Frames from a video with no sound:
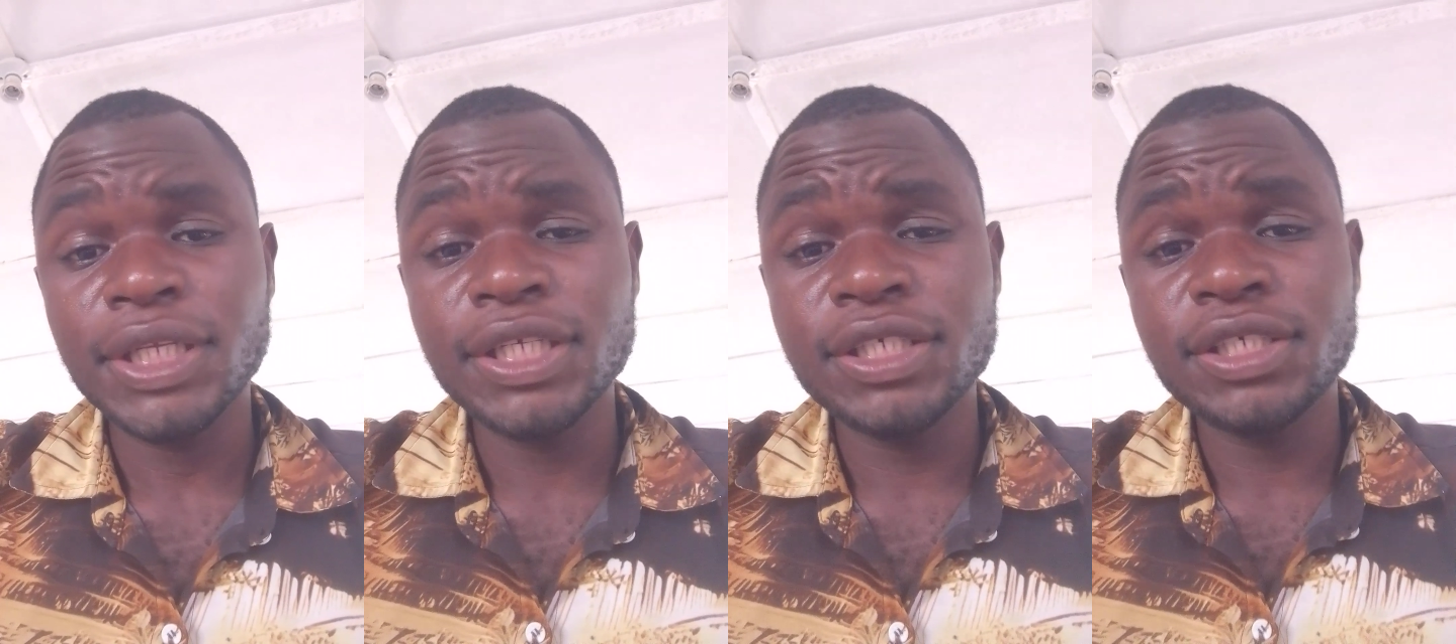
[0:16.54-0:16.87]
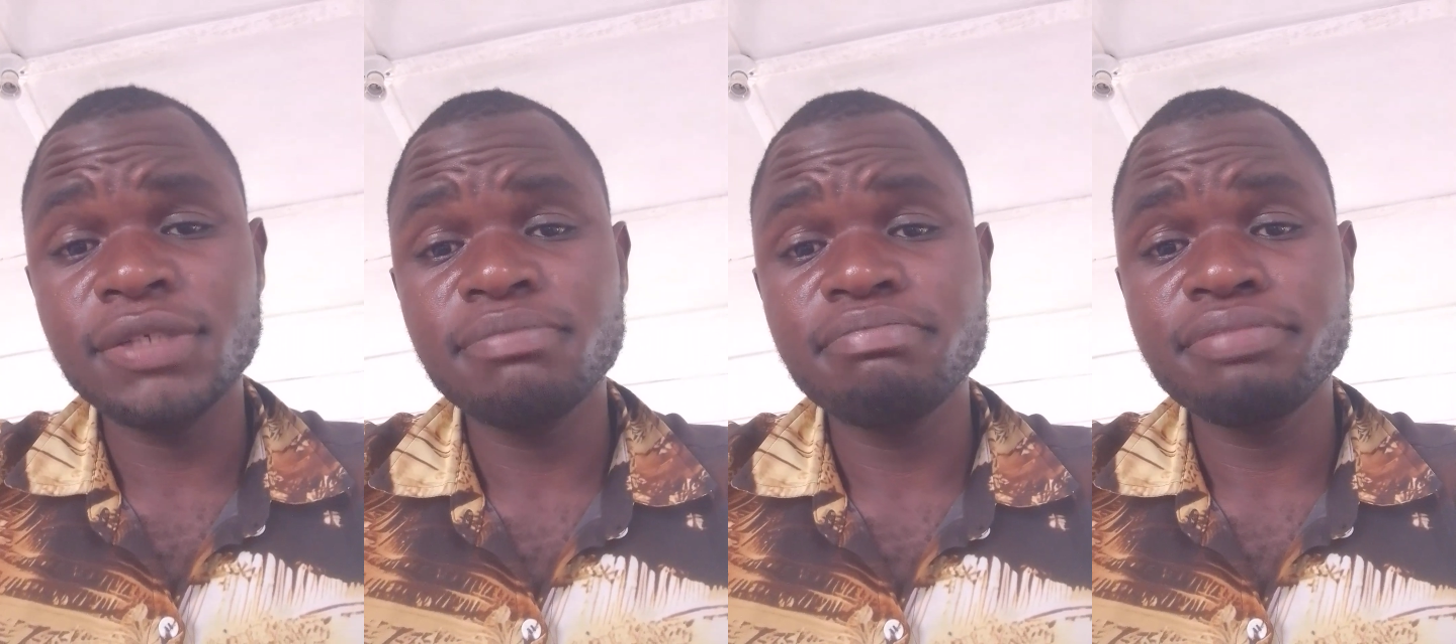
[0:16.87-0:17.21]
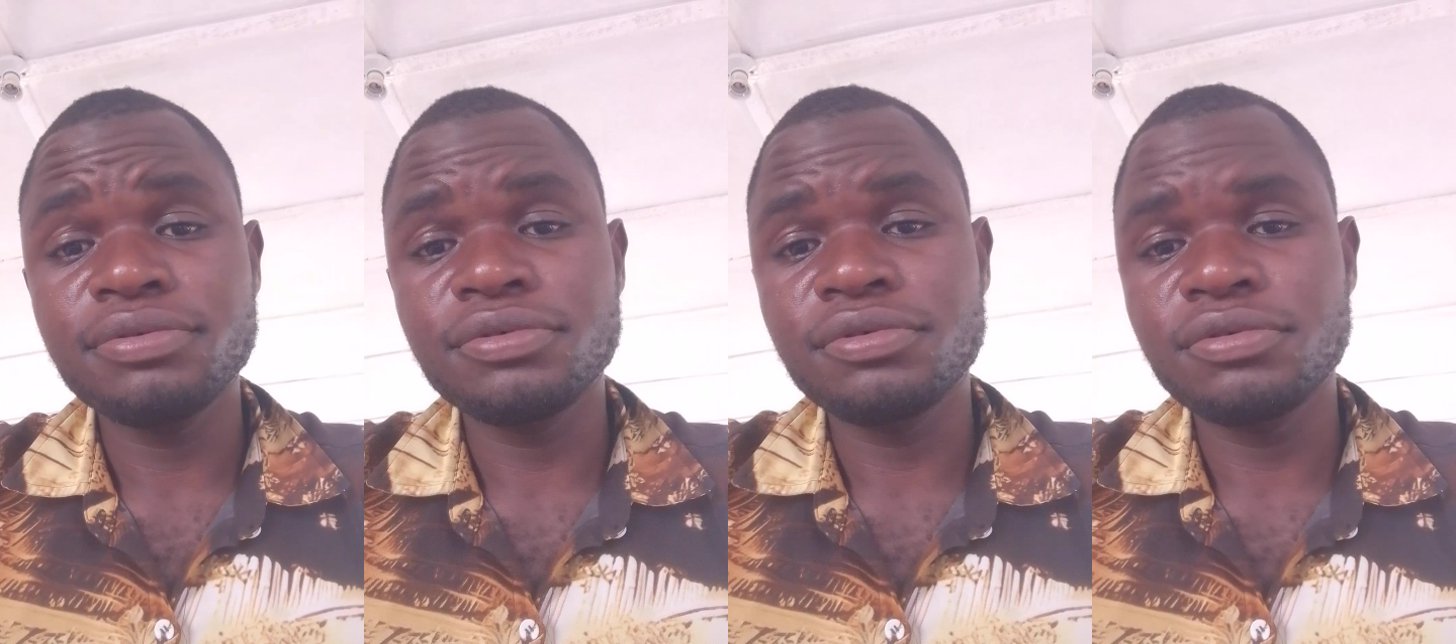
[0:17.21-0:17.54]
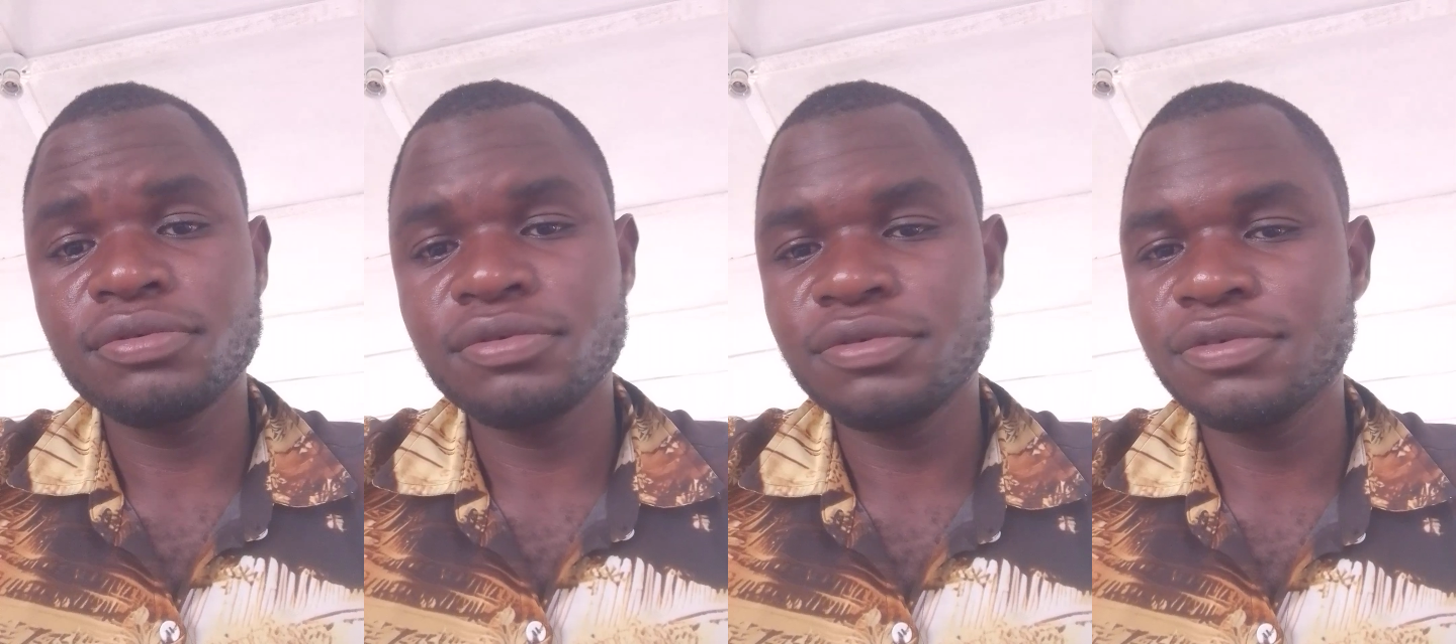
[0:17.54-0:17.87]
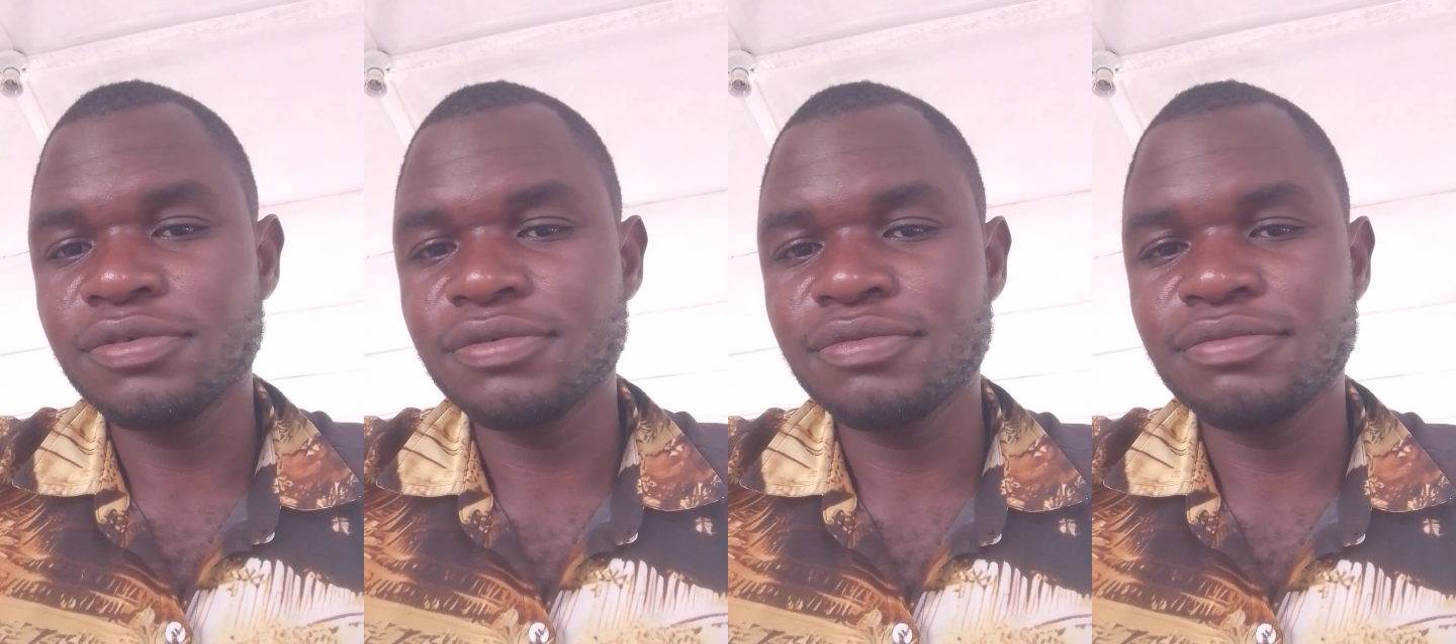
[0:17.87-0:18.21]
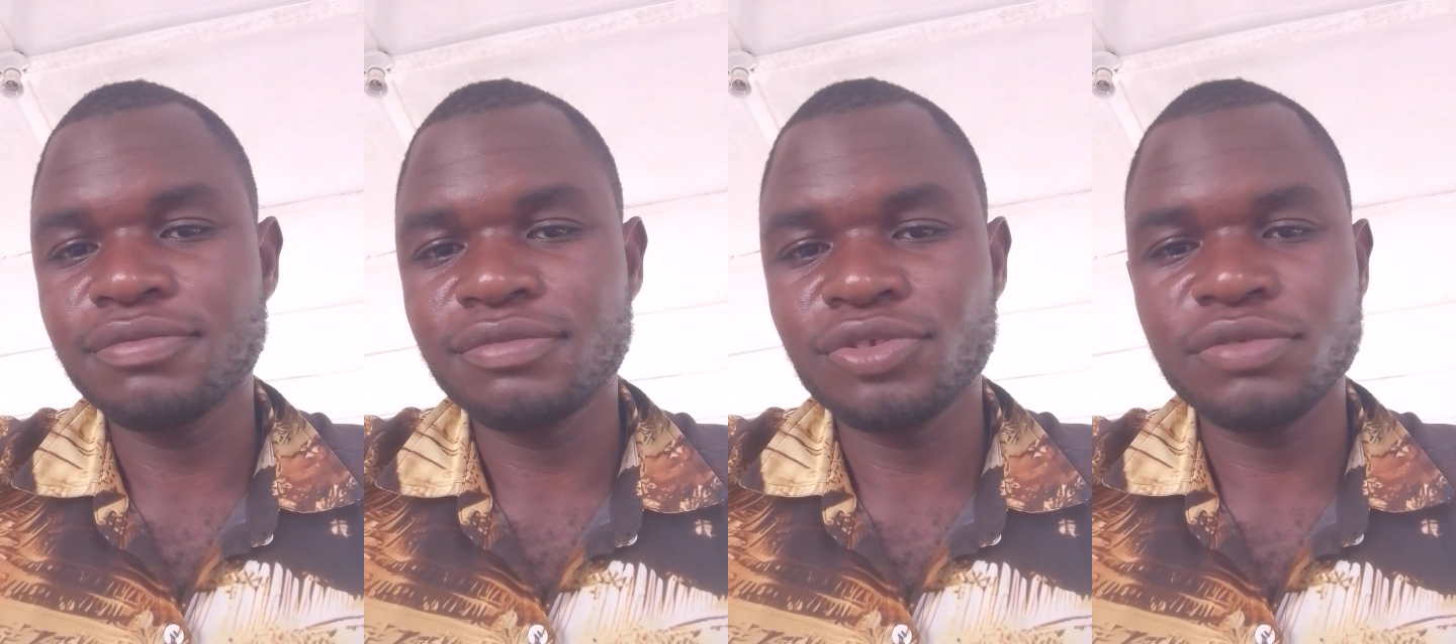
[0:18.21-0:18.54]
is simple
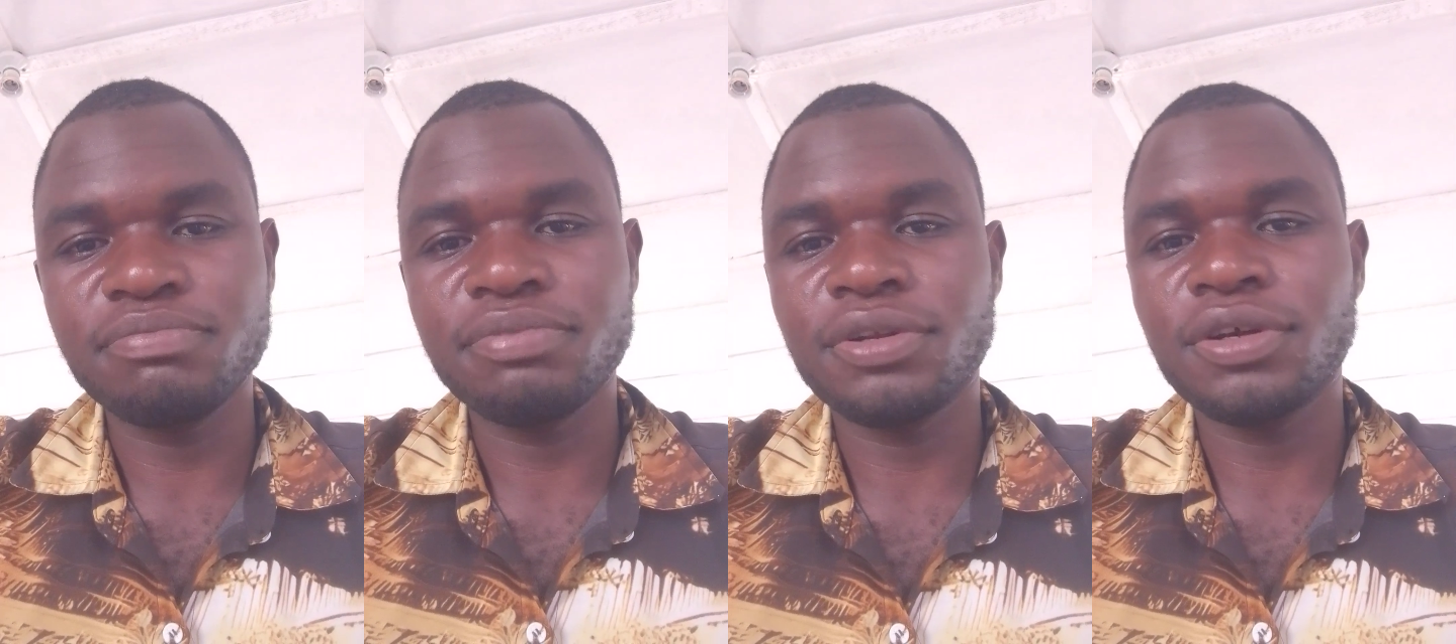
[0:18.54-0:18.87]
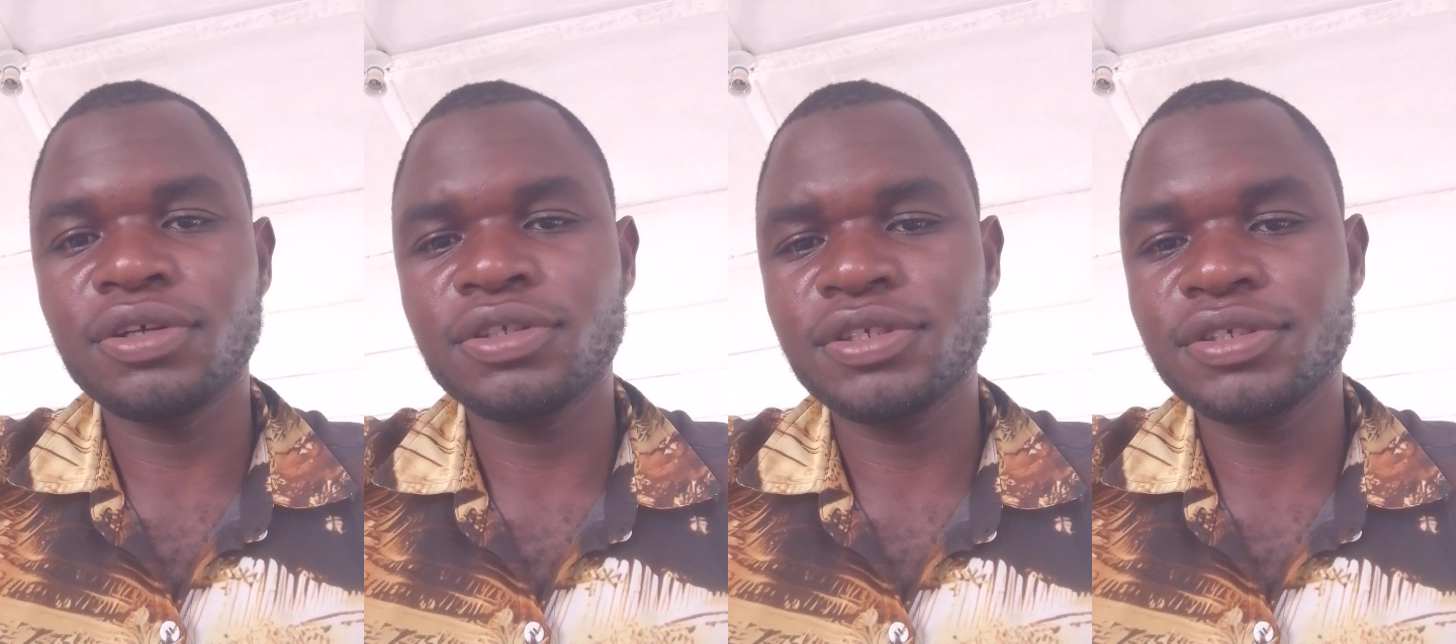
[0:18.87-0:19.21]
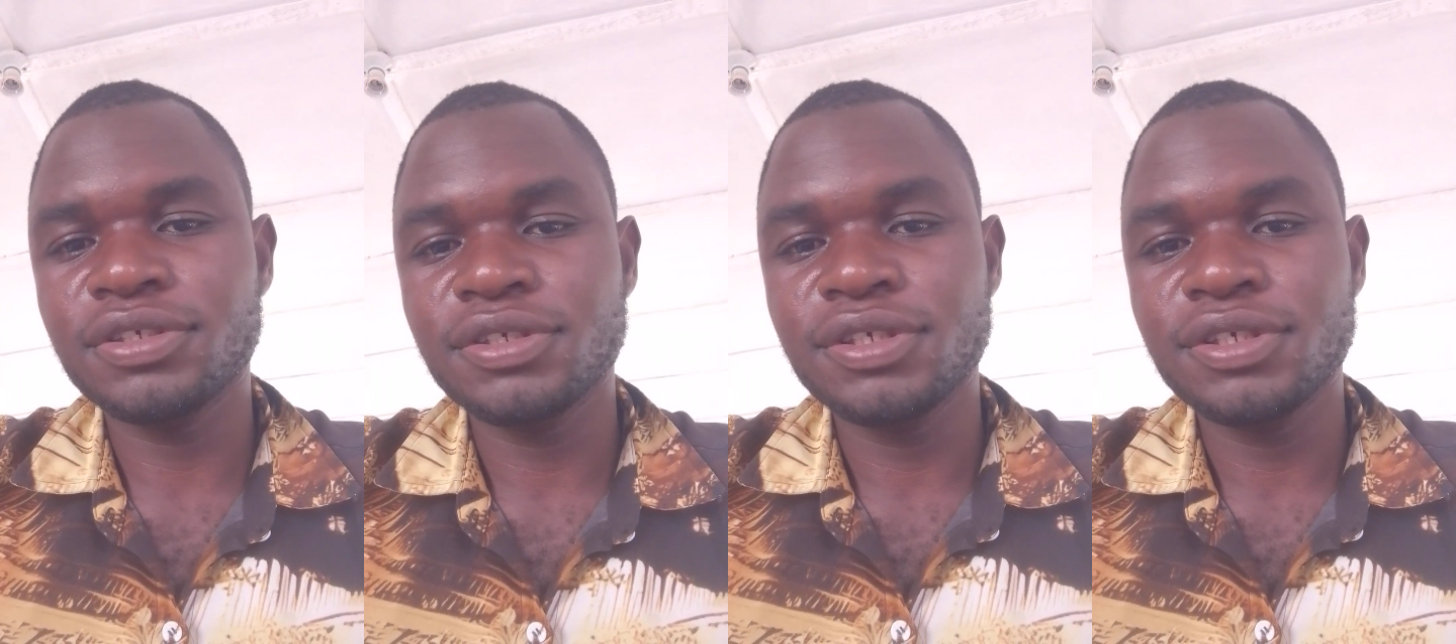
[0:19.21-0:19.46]
to plot,